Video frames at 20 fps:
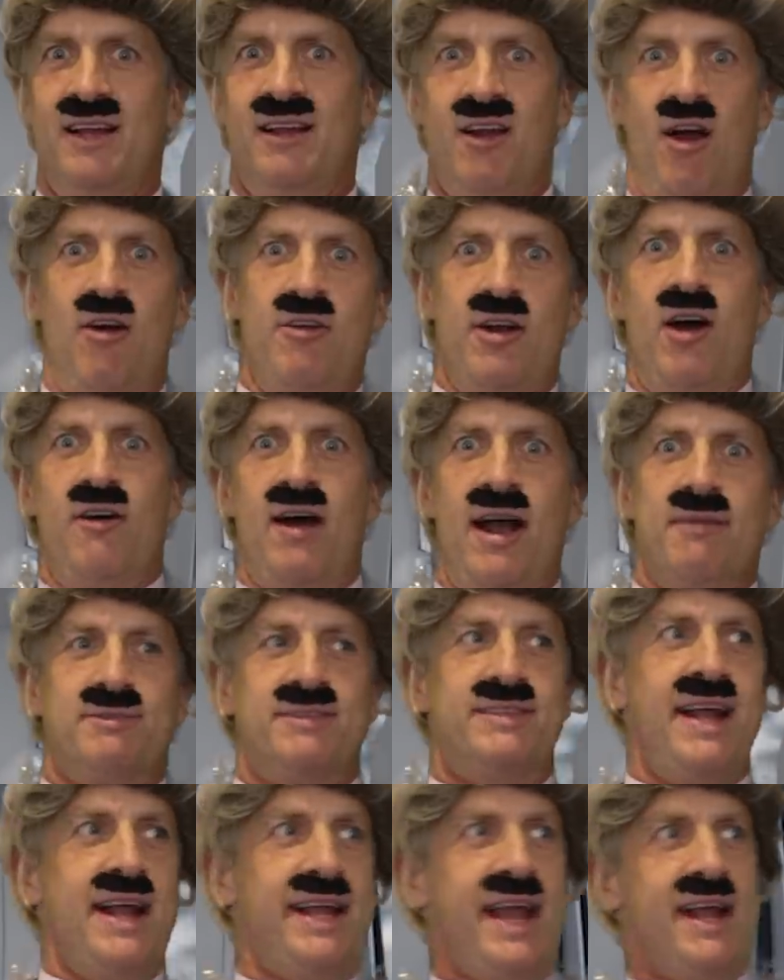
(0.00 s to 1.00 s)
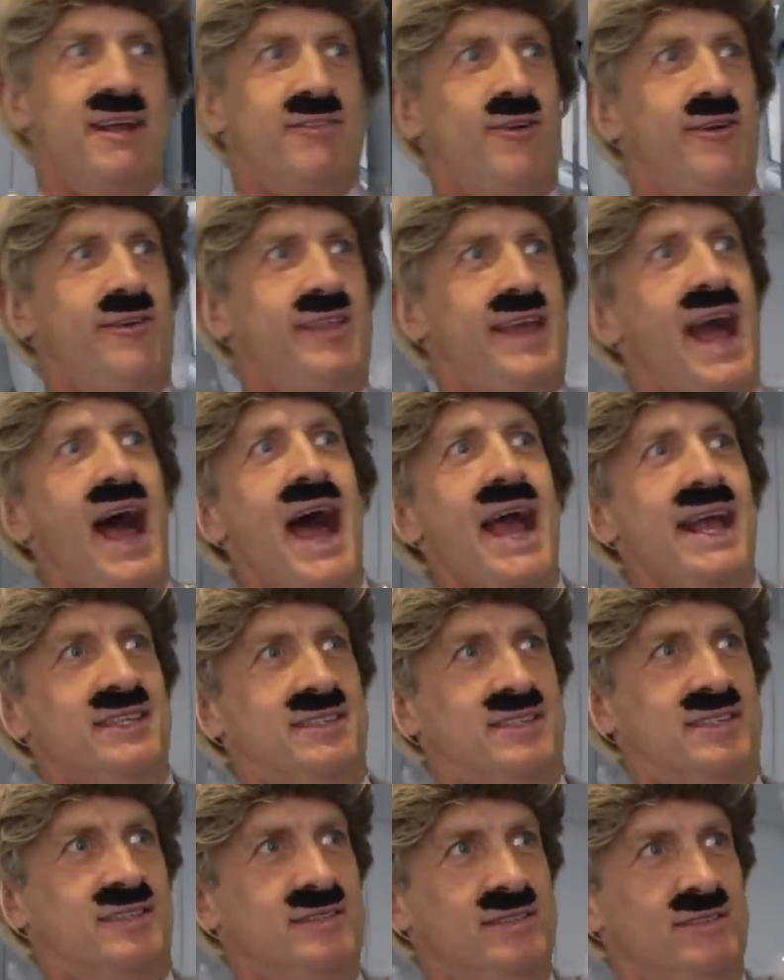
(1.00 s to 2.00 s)
Oh no, I'm sinking through the
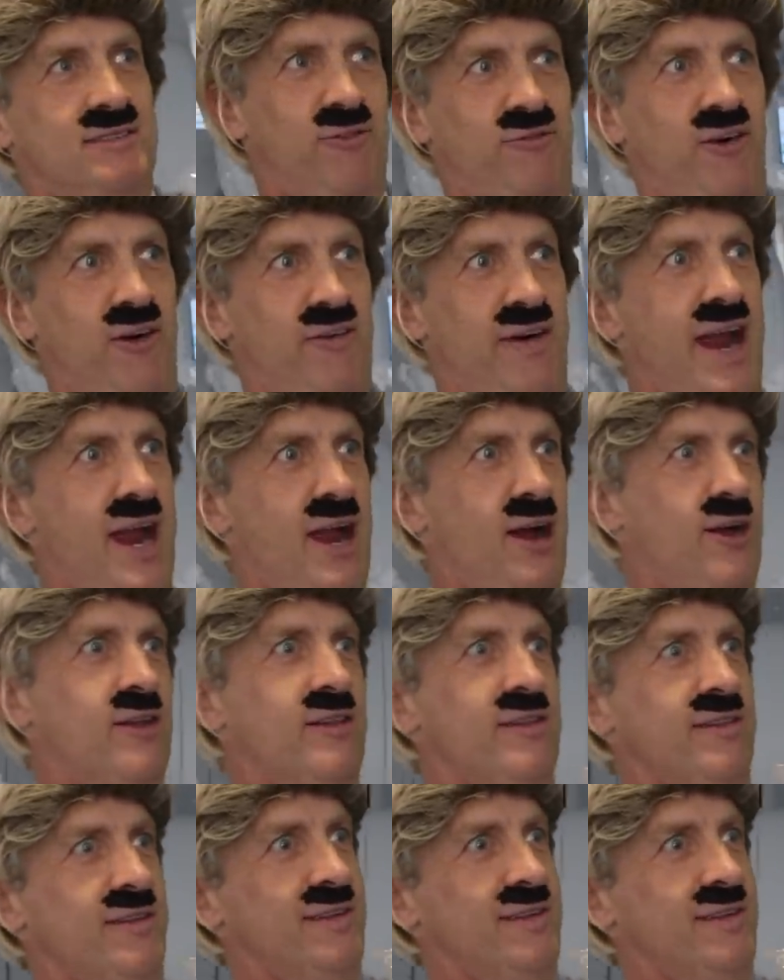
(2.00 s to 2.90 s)
ice! For real!